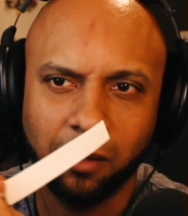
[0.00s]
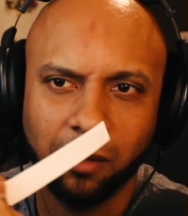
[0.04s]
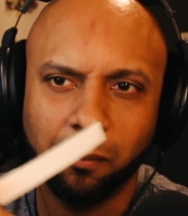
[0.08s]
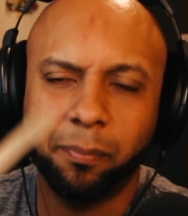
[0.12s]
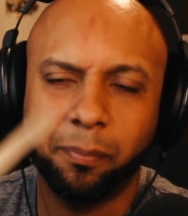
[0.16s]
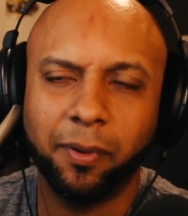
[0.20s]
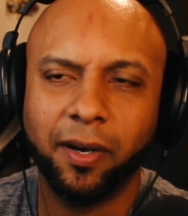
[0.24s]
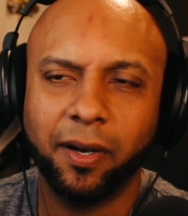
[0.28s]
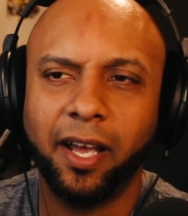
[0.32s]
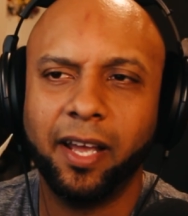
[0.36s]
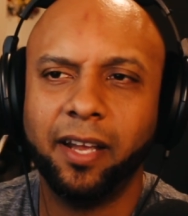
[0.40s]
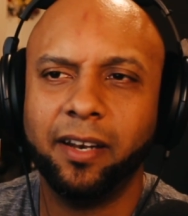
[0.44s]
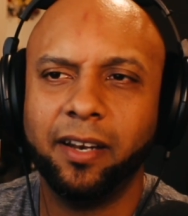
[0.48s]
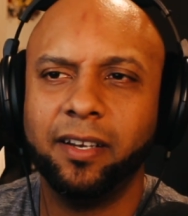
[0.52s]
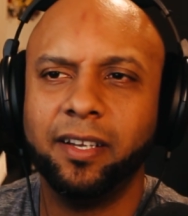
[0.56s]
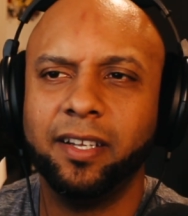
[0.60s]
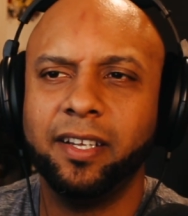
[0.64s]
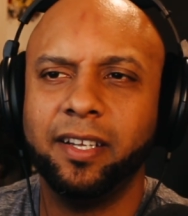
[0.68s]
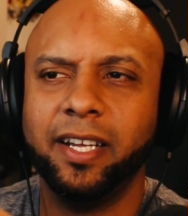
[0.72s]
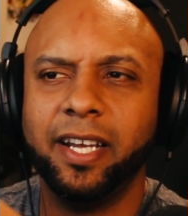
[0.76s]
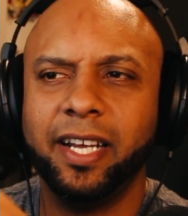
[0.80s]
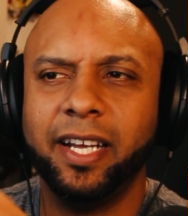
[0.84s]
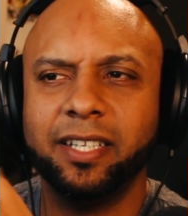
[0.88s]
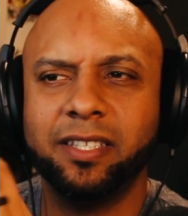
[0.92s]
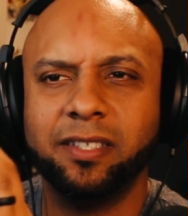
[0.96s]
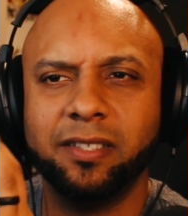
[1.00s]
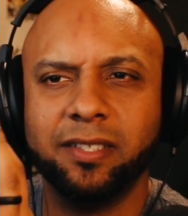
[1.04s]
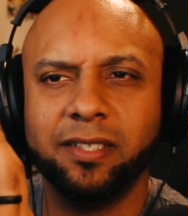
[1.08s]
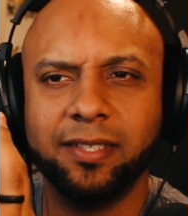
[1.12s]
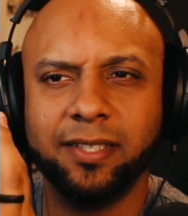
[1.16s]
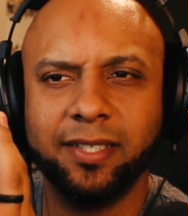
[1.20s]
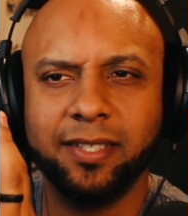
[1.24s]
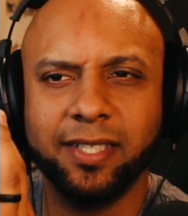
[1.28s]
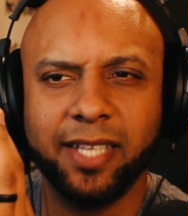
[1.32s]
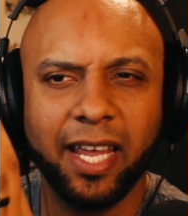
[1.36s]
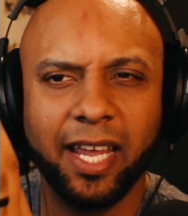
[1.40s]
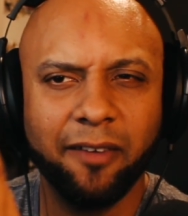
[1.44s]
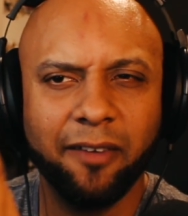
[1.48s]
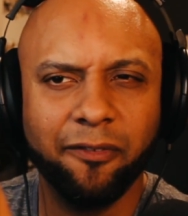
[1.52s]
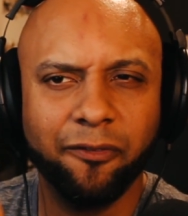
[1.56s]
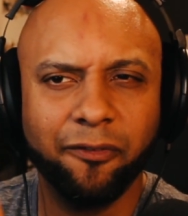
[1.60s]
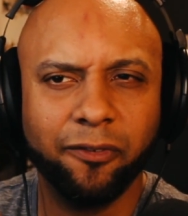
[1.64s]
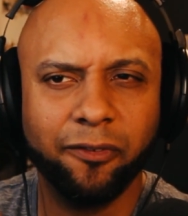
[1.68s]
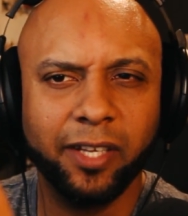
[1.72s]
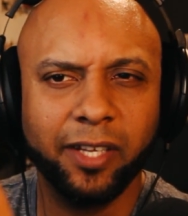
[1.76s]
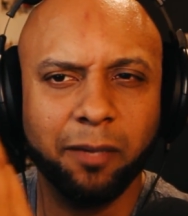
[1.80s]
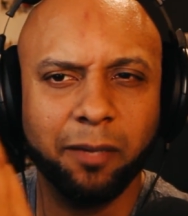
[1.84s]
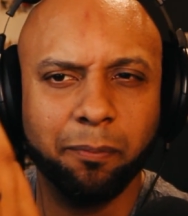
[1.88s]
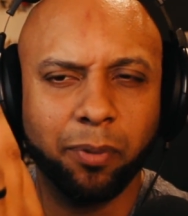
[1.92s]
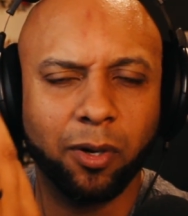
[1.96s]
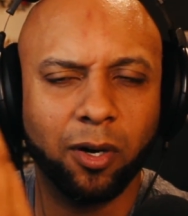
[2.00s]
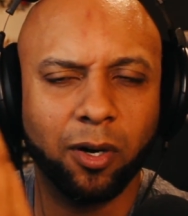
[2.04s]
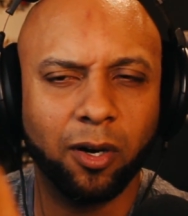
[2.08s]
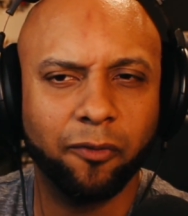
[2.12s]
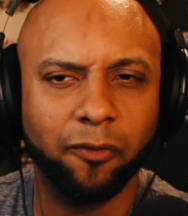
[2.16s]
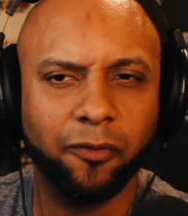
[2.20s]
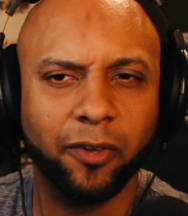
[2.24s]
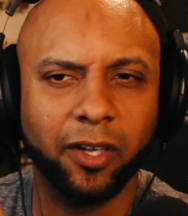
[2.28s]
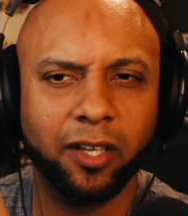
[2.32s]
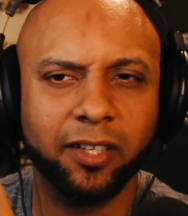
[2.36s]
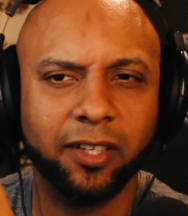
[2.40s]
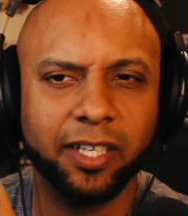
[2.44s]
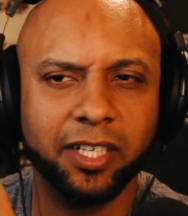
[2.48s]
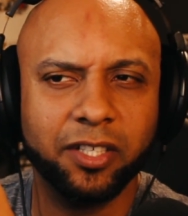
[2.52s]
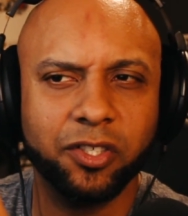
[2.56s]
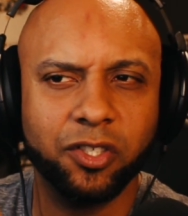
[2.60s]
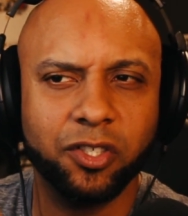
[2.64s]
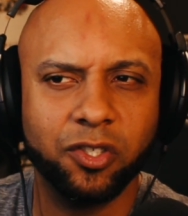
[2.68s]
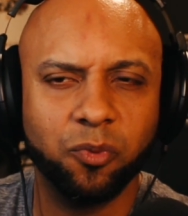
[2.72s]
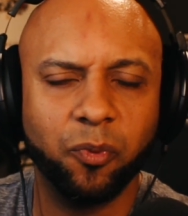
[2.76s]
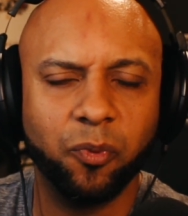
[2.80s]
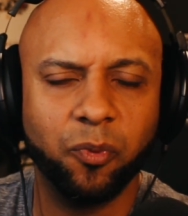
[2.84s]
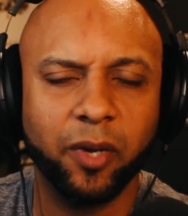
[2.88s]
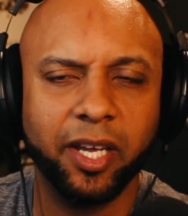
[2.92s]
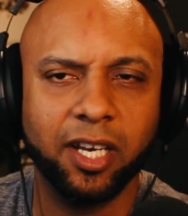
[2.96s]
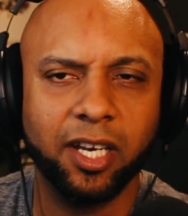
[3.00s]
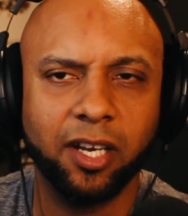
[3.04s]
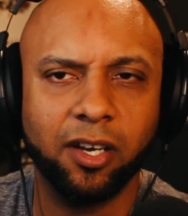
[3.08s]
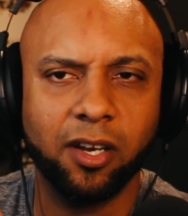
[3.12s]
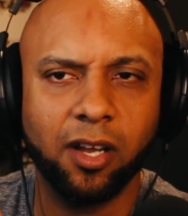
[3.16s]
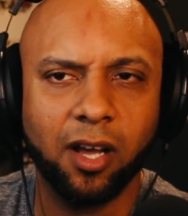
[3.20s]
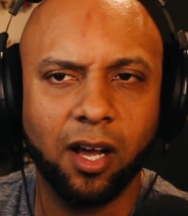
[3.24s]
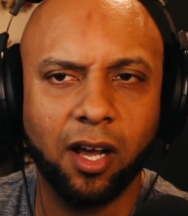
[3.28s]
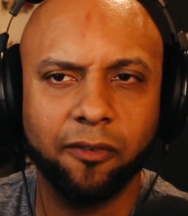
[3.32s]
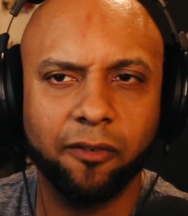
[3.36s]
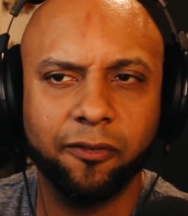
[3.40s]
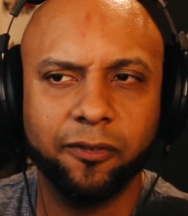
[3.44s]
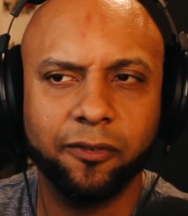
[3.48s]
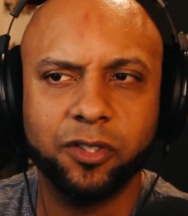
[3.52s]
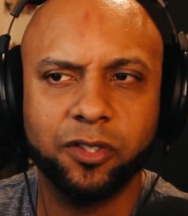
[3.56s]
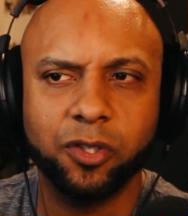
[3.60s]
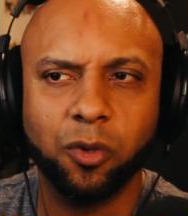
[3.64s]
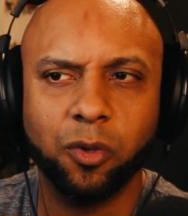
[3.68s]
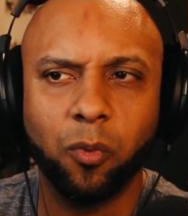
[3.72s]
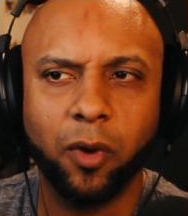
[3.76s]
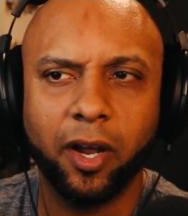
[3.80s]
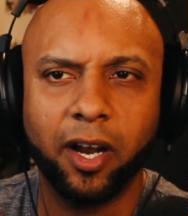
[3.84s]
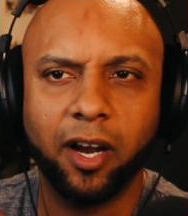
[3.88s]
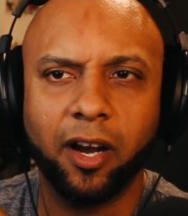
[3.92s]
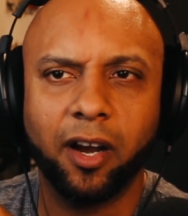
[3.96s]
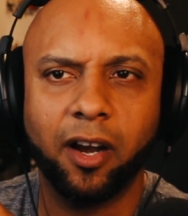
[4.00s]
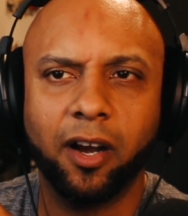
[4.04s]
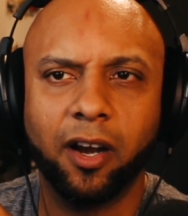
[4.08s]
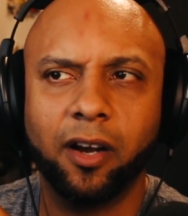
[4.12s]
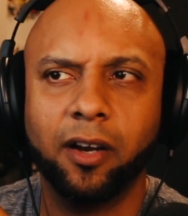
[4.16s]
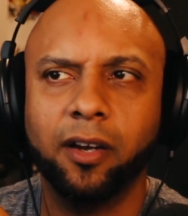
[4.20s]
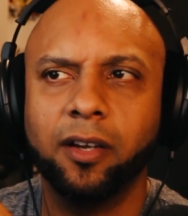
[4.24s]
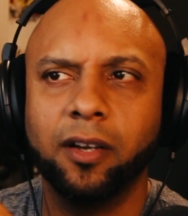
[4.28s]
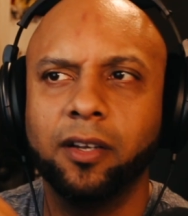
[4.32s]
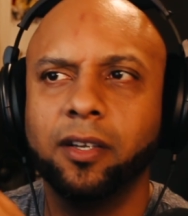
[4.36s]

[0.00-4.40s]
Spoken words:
but it's safely, perfectly sweet enough to where,